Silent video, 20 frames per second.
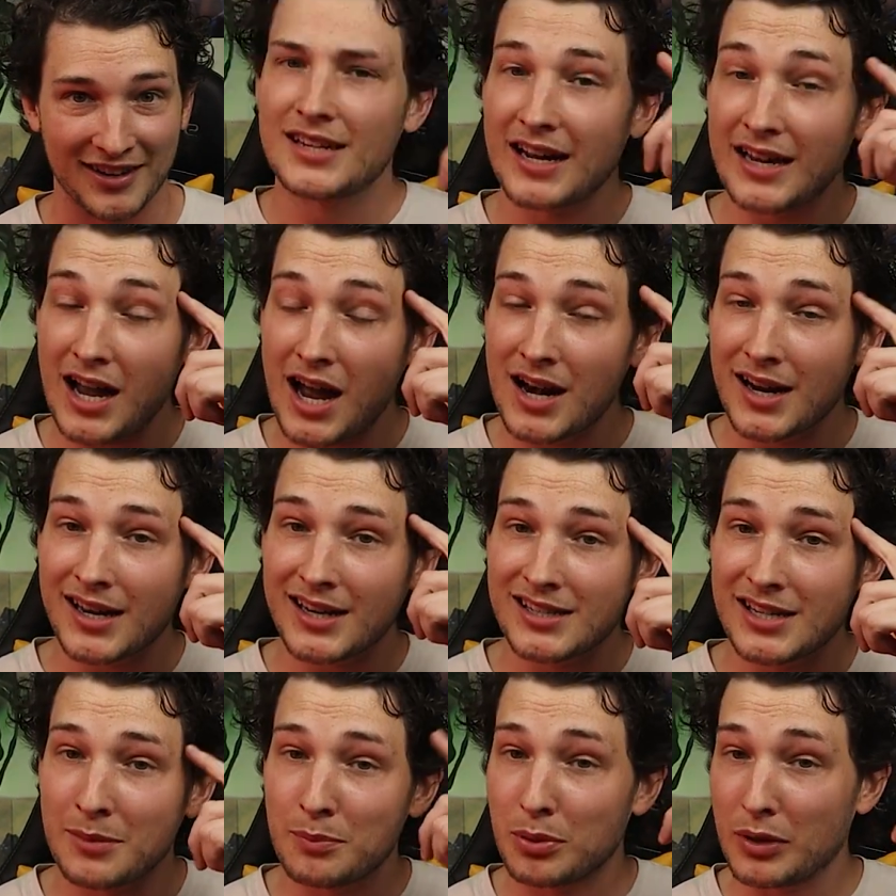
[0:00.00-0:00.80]

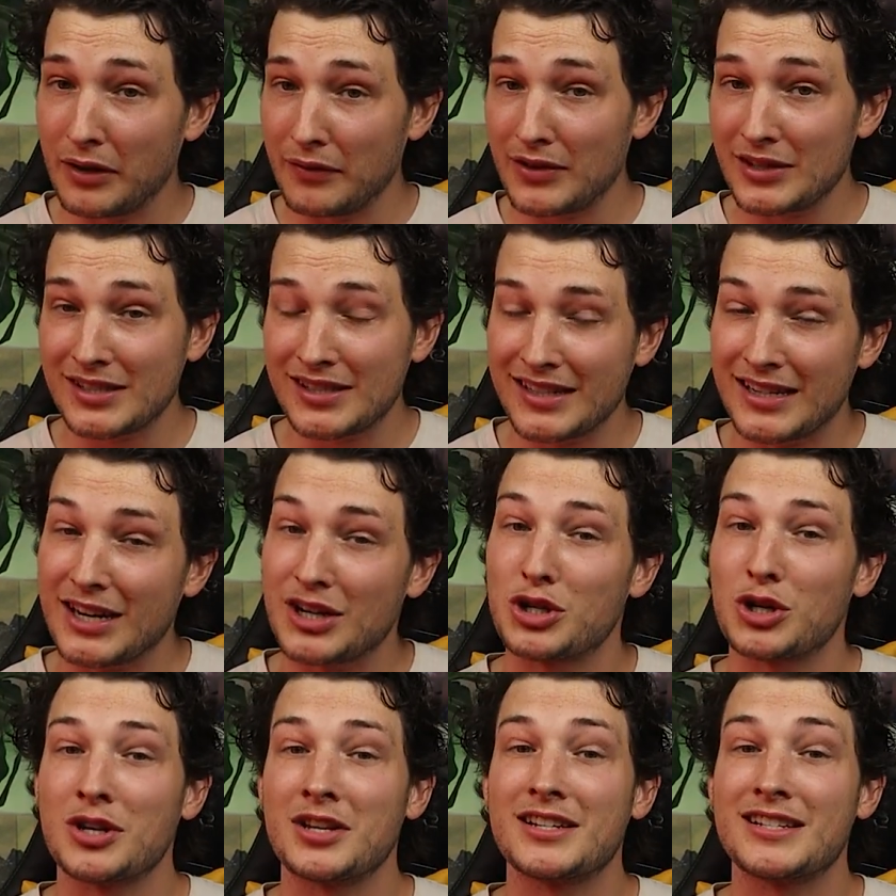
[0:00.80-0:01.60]
Psionics in previous
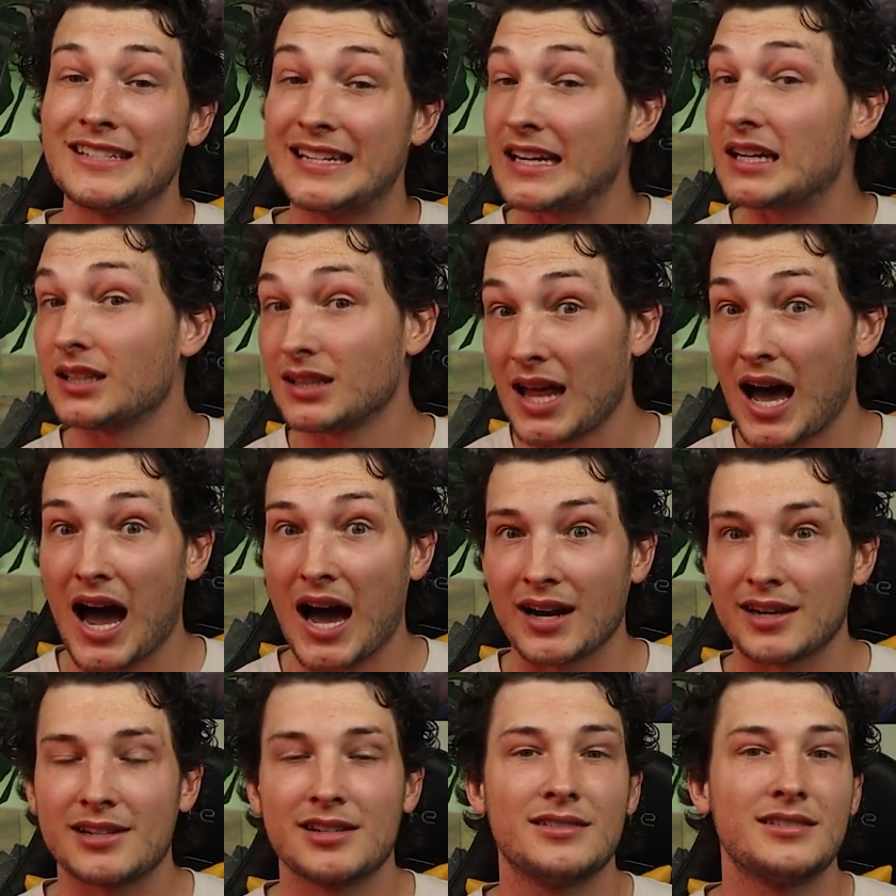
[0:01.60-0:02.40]
editions did a
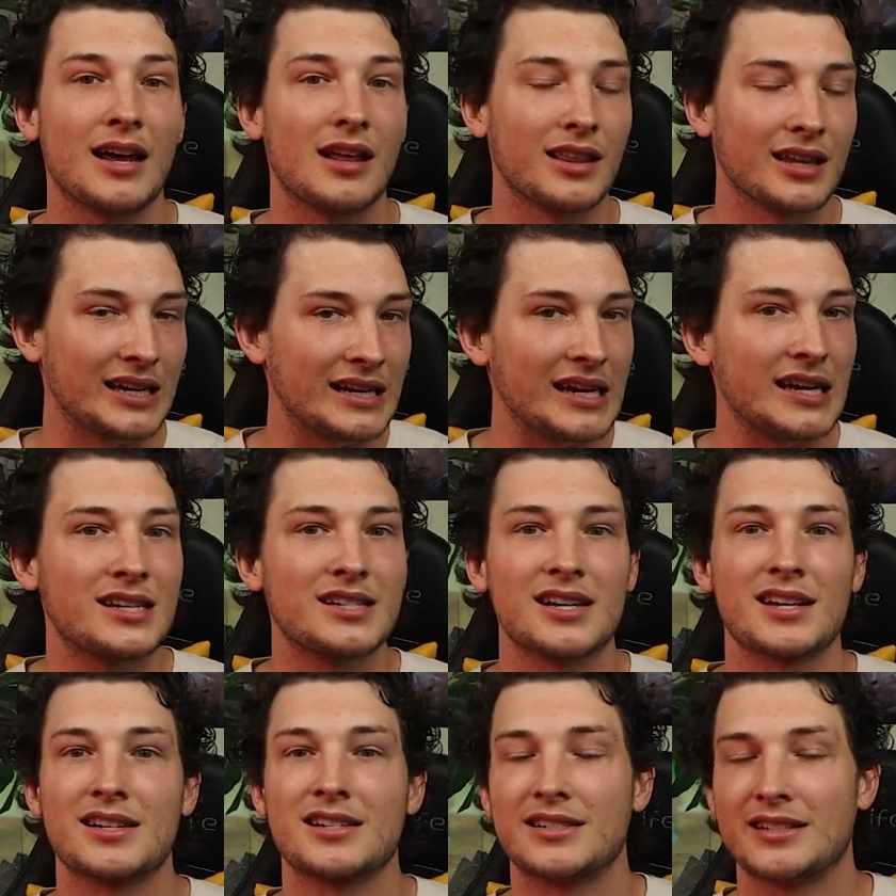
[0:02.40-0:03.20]
lot,
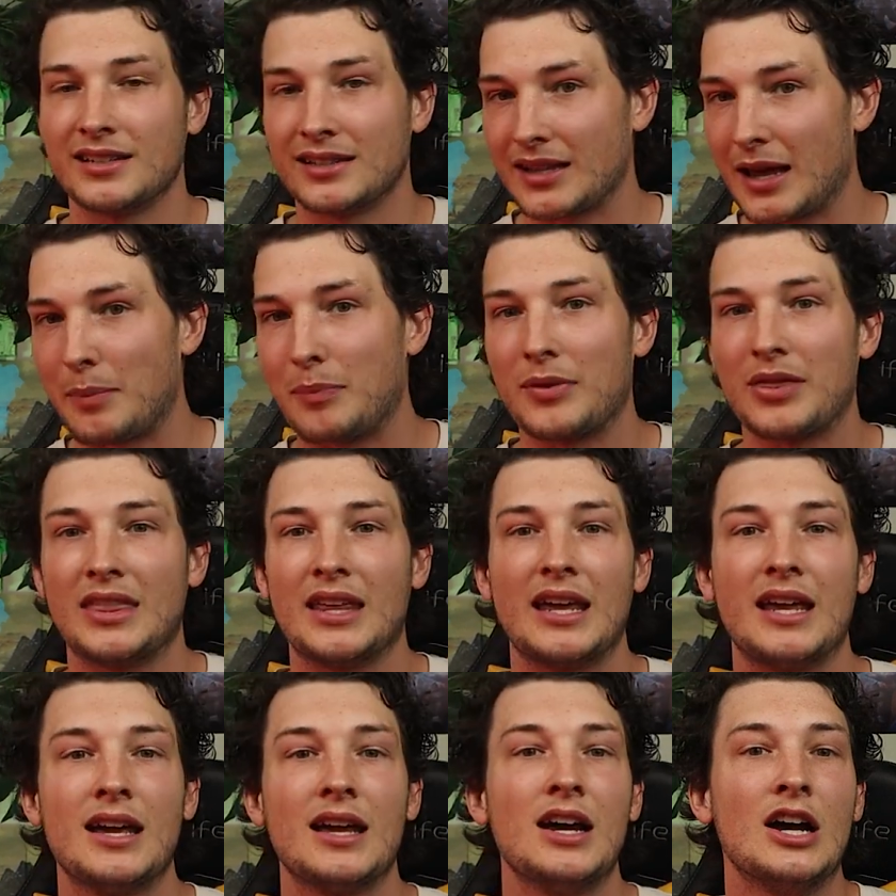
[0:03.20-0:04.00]
telekinesis,
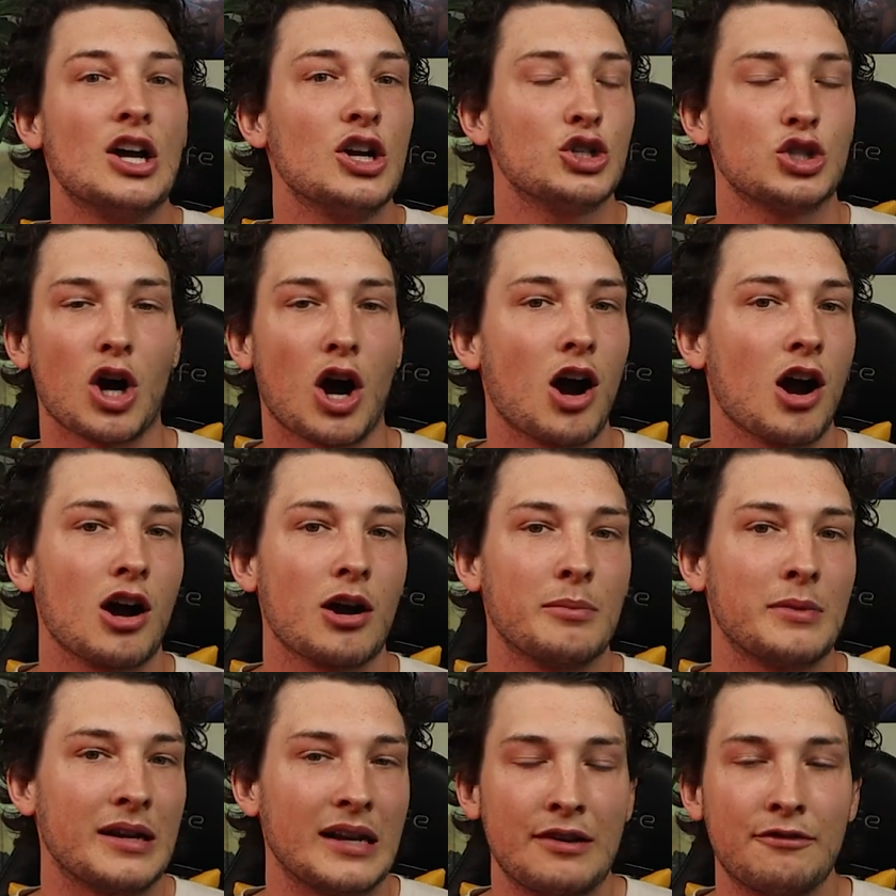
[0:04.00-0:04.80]
telepathy,
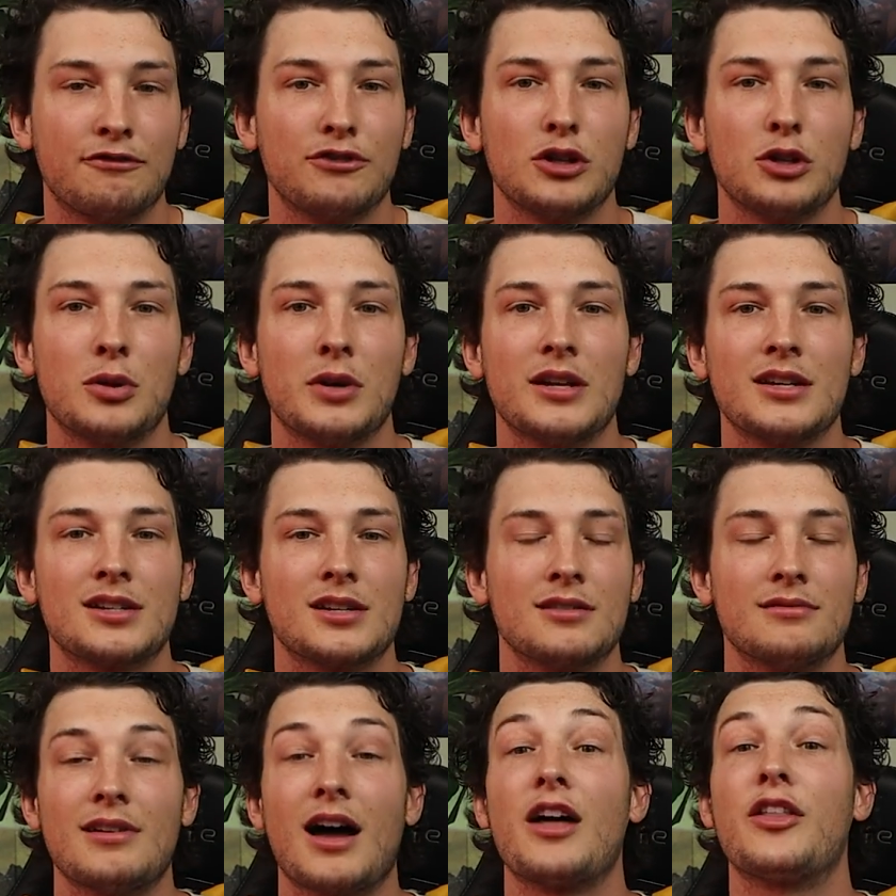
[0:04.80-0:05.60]
charm and
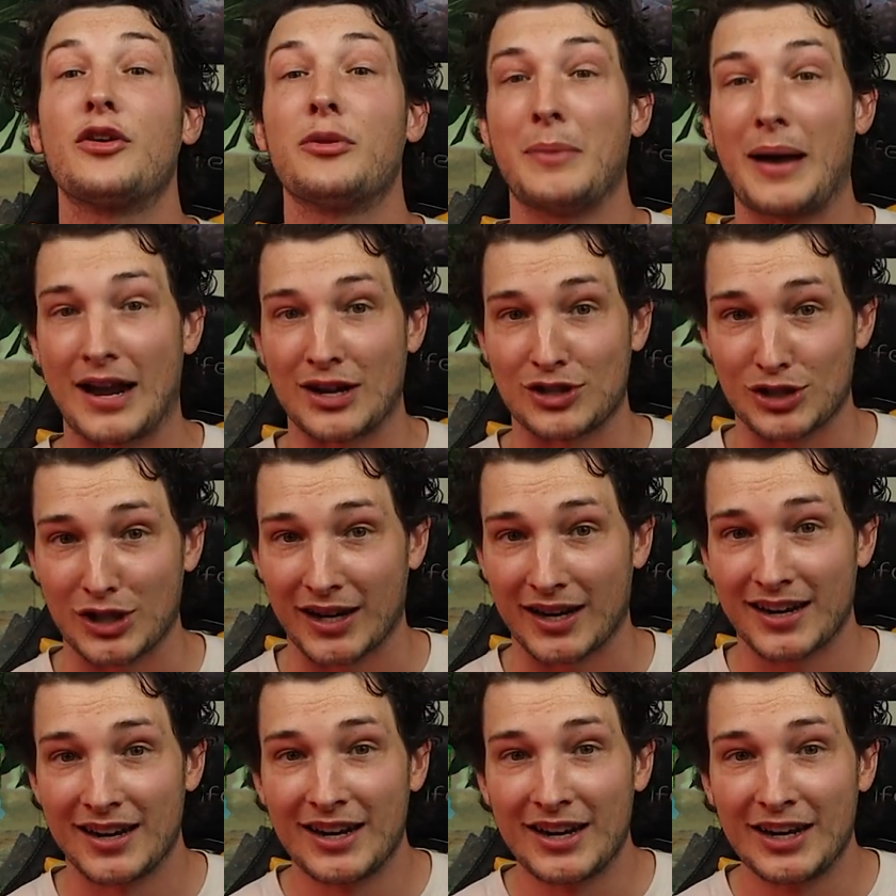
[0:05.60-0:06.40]
influence, and other magic.